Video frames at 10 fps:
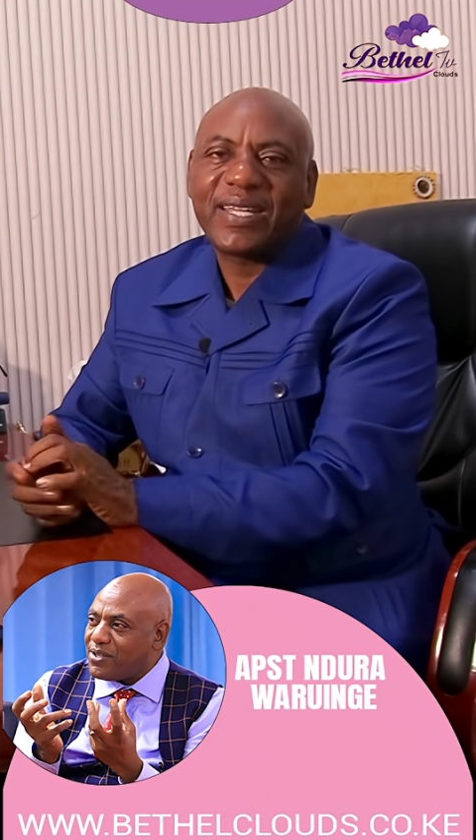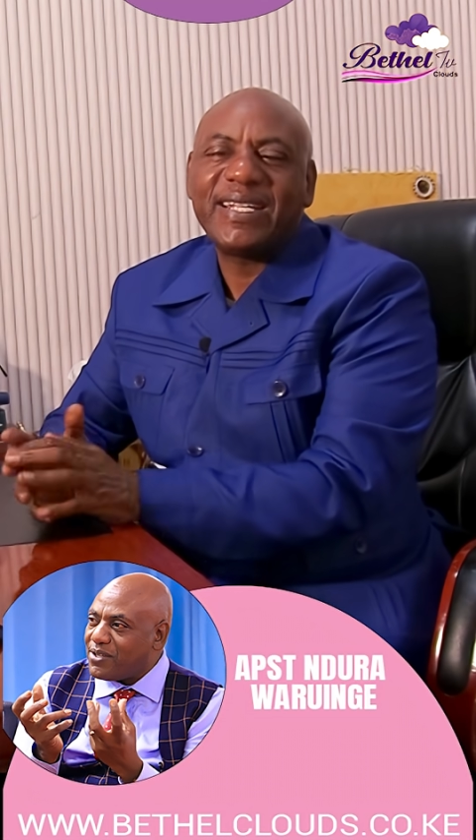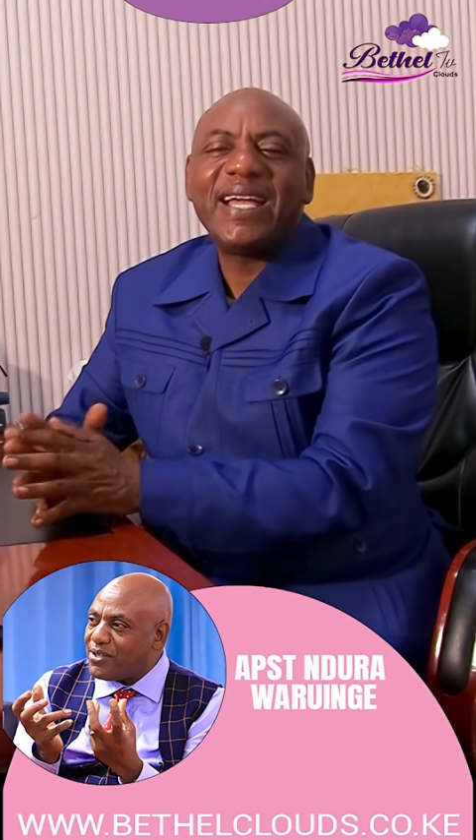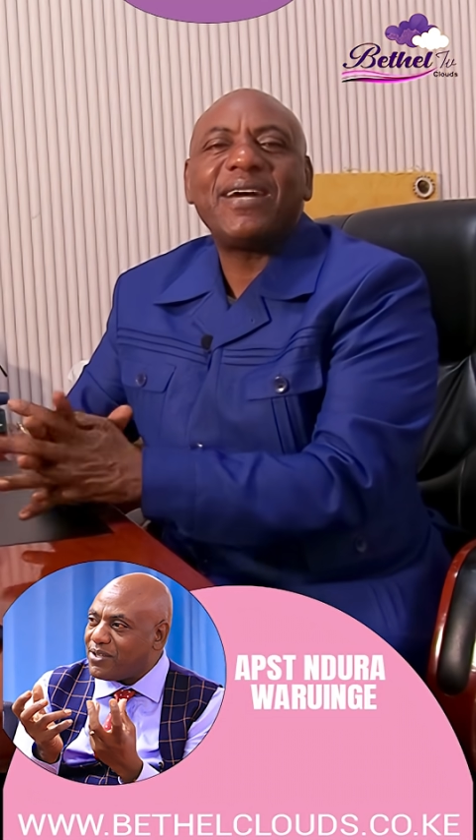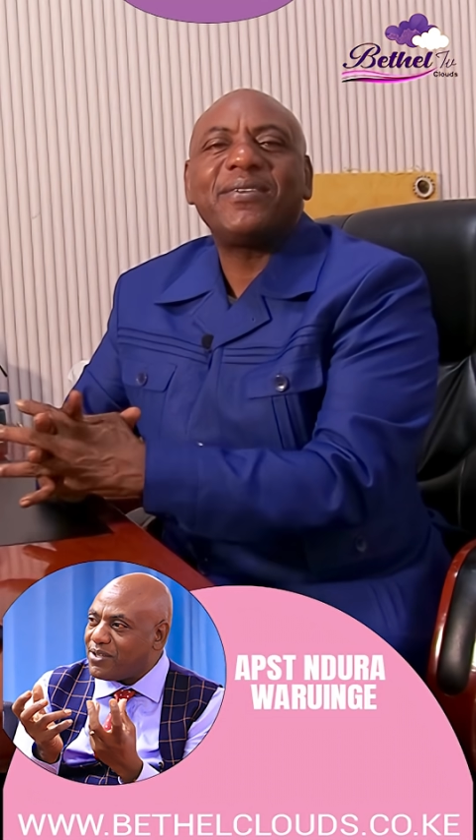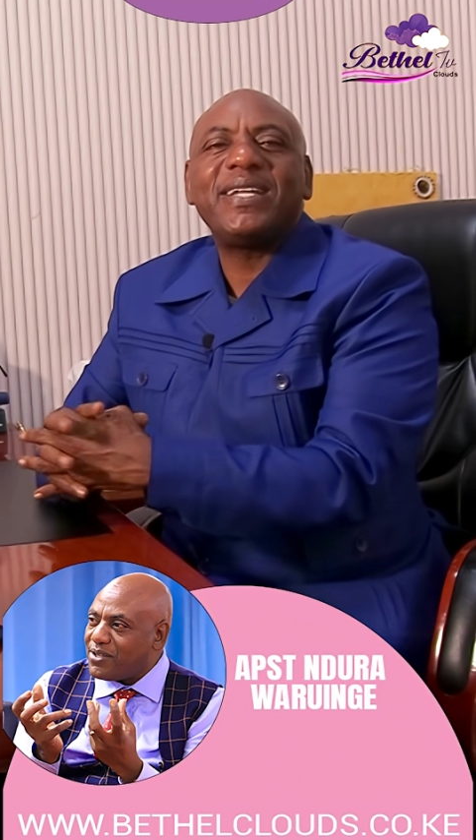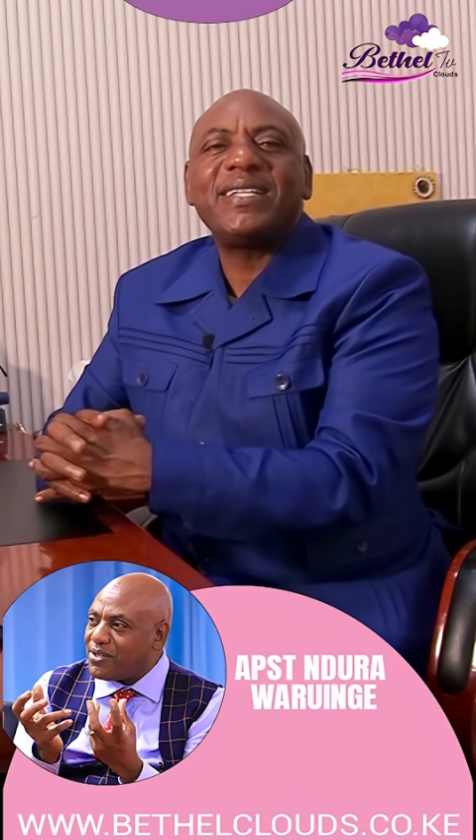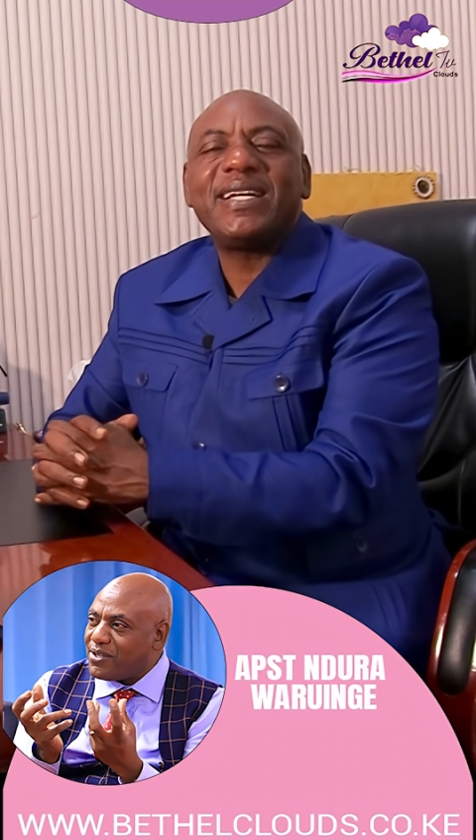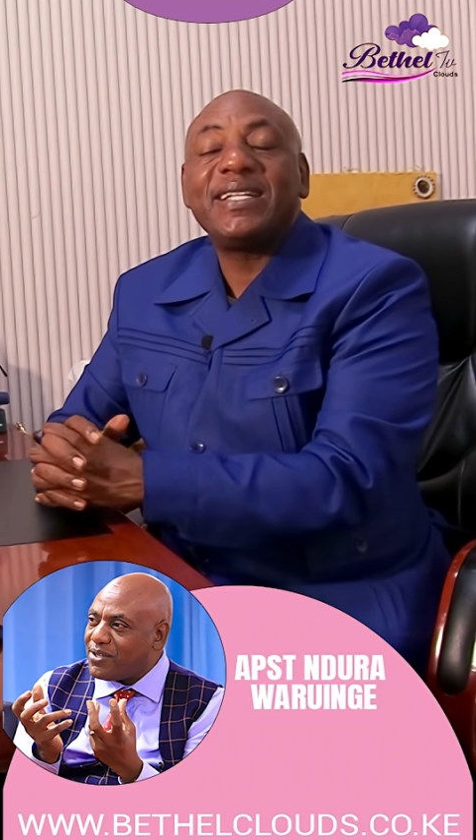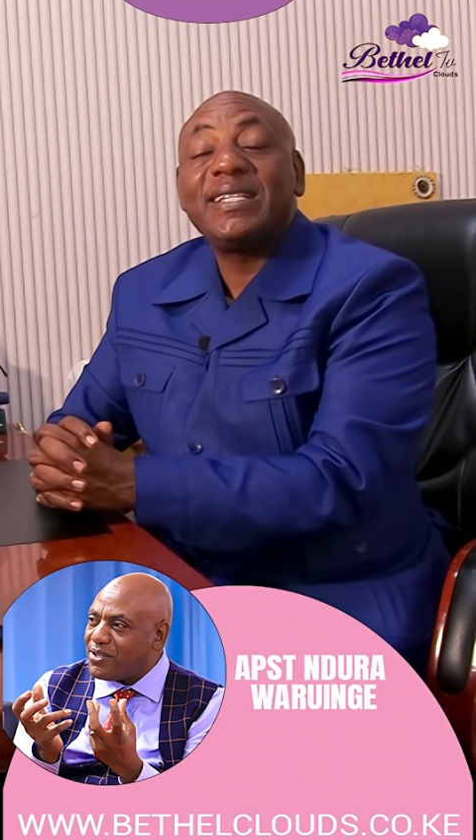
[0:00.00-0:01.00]

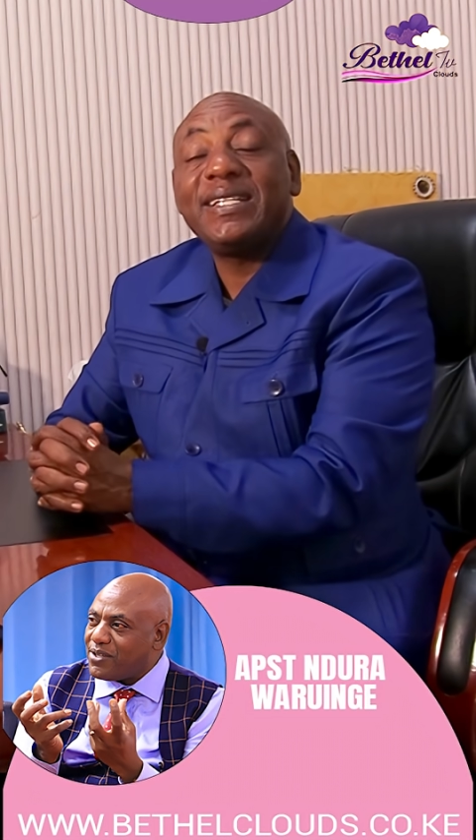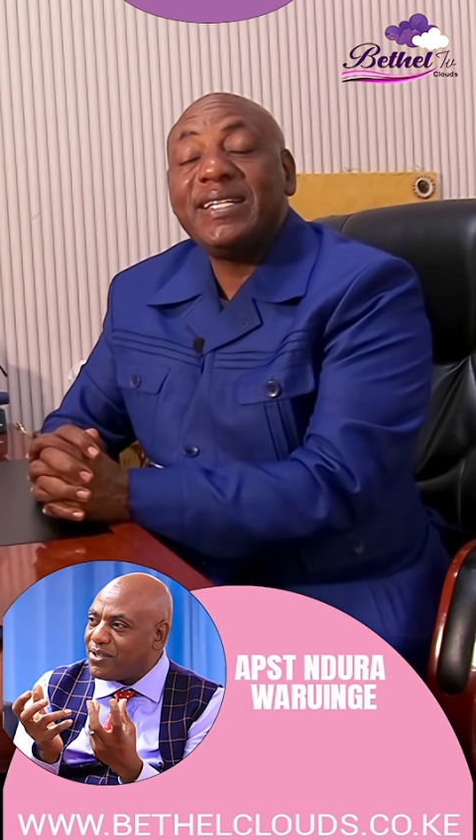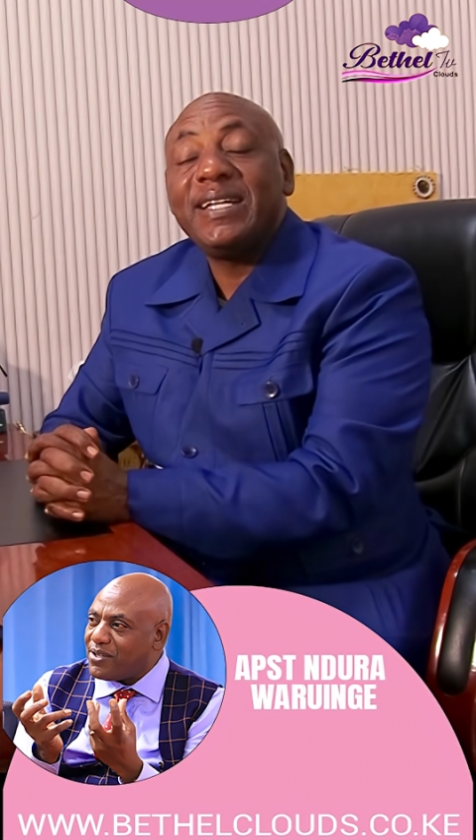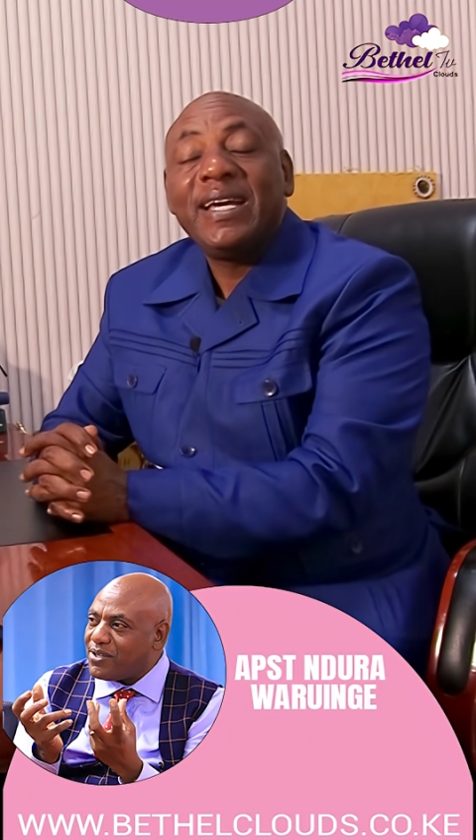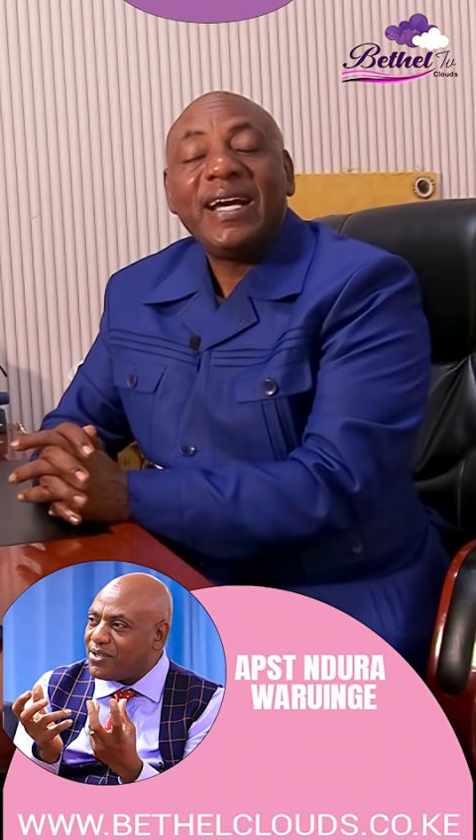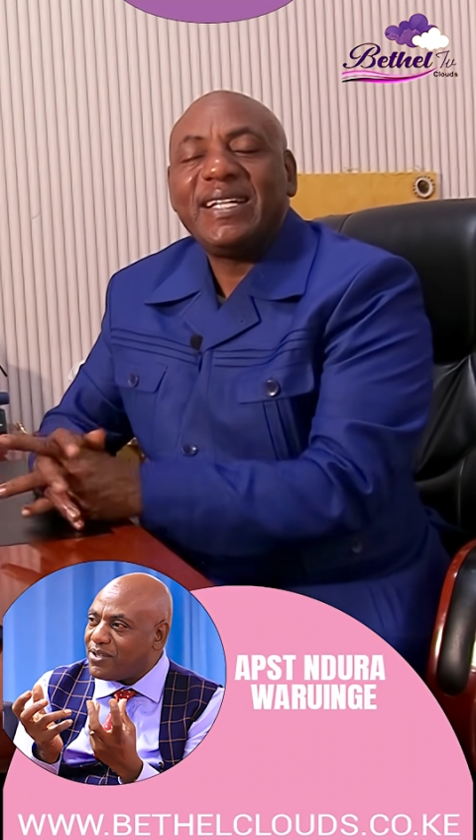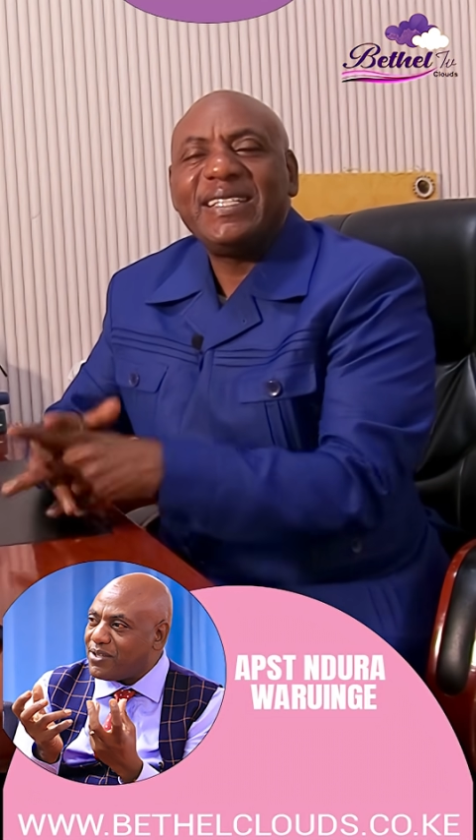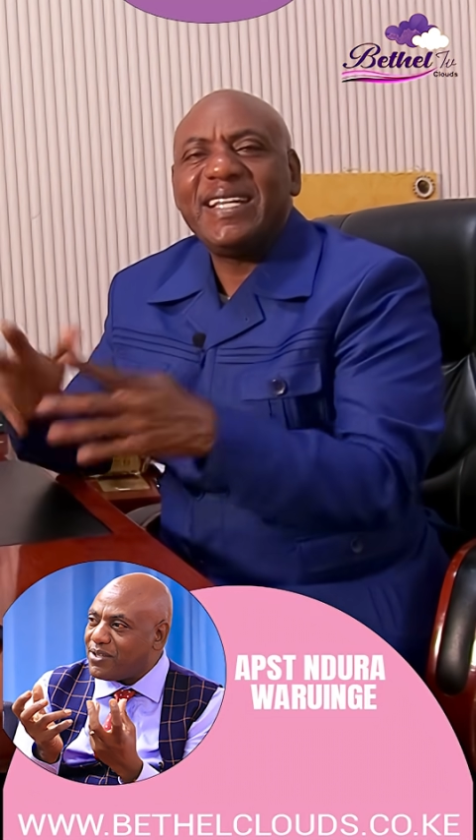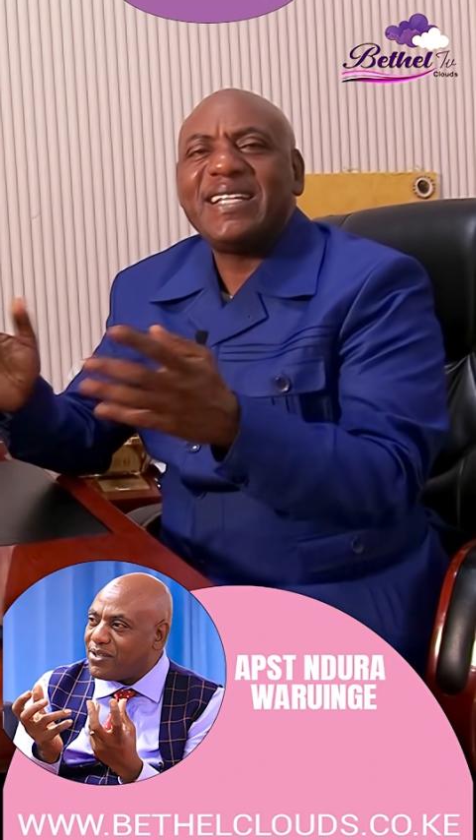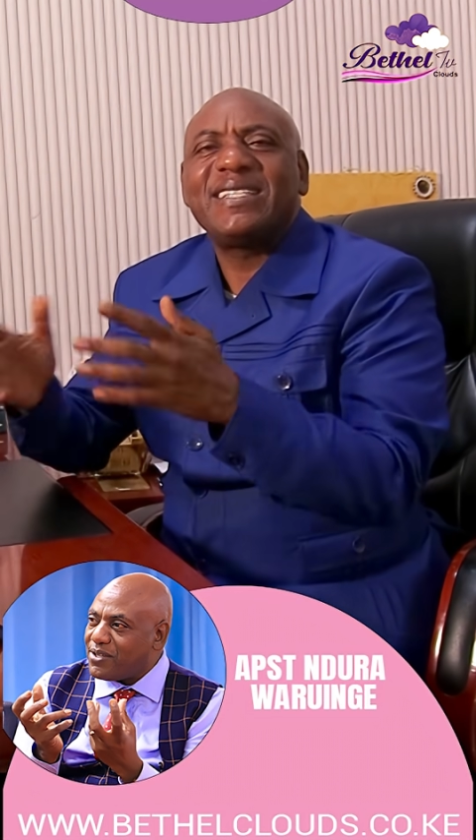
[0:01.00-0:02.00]
Diagnose
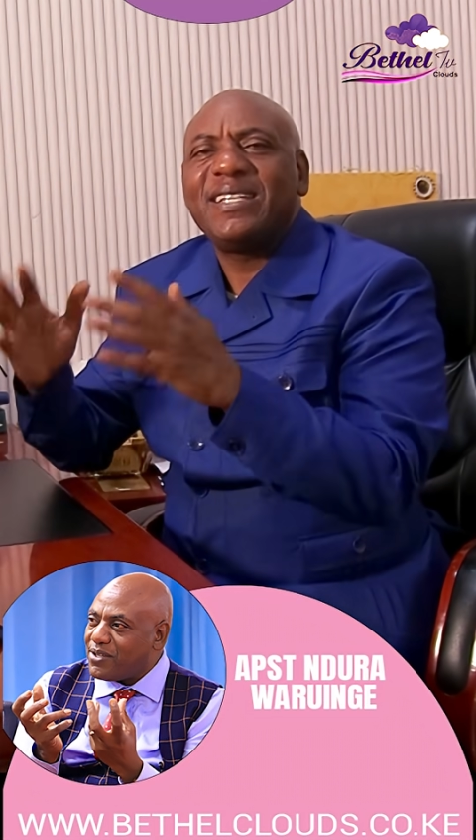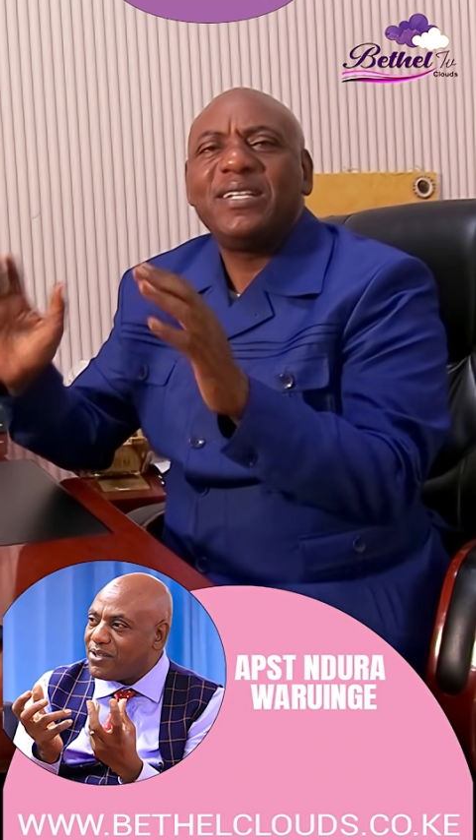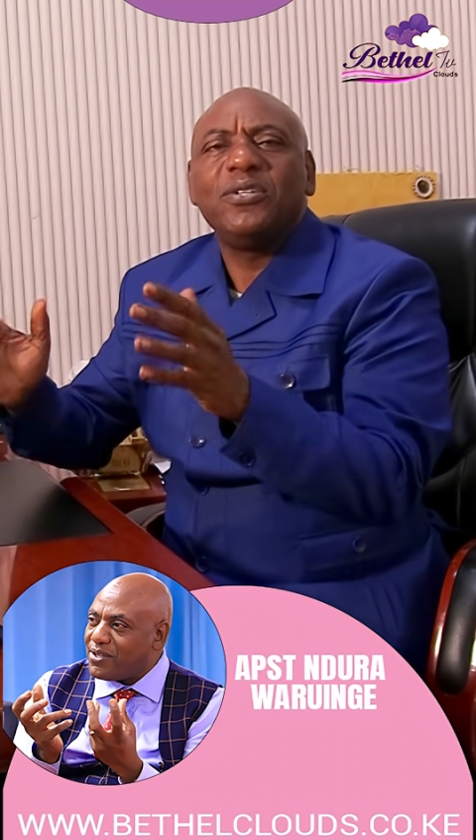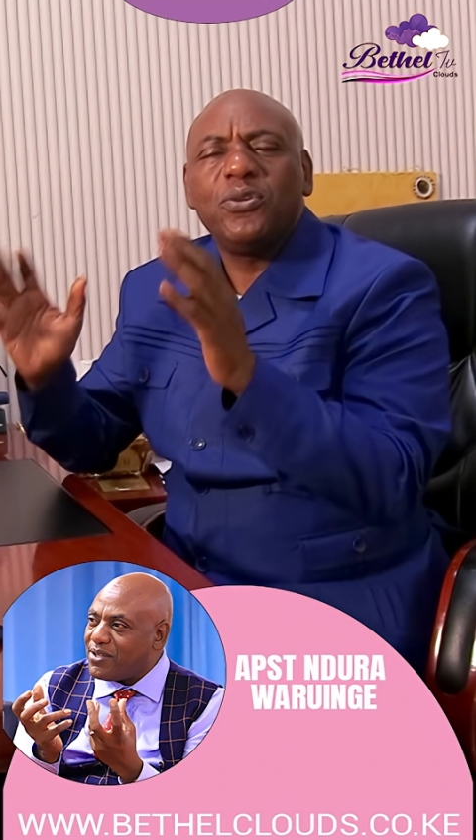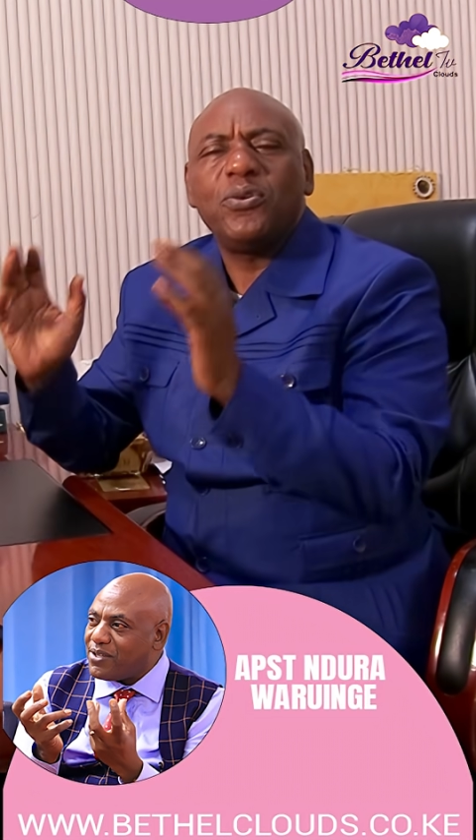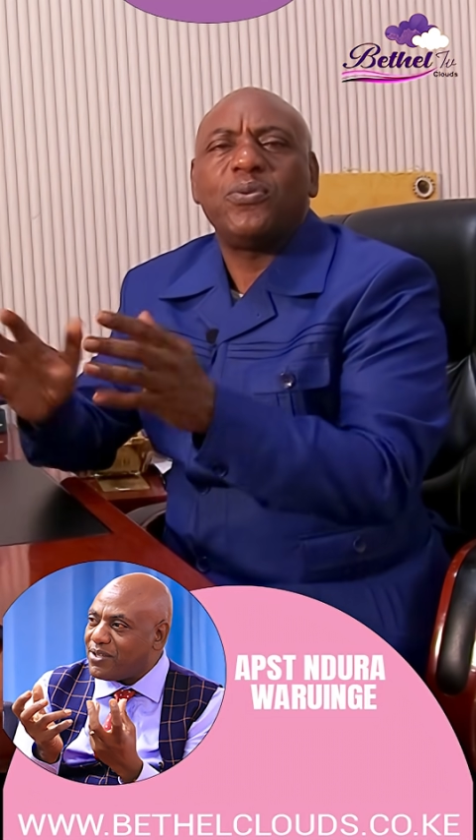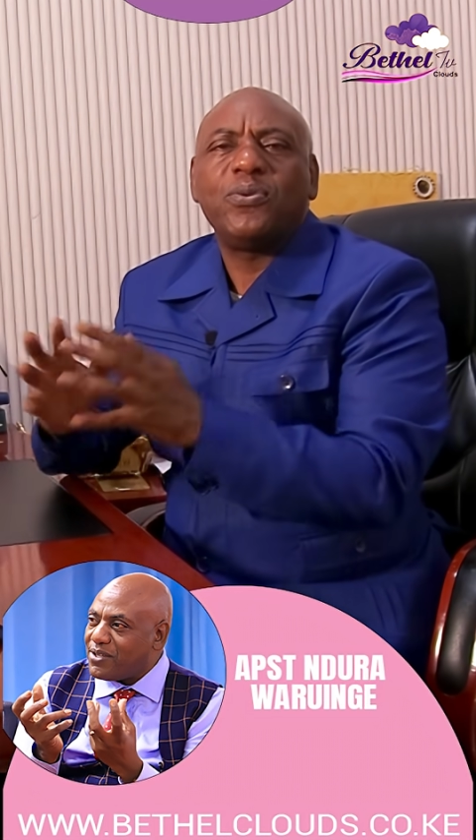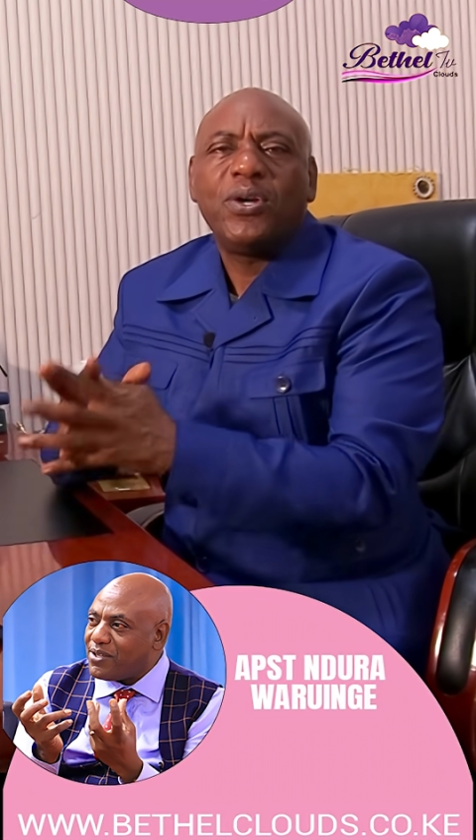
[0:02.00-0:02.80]
and just know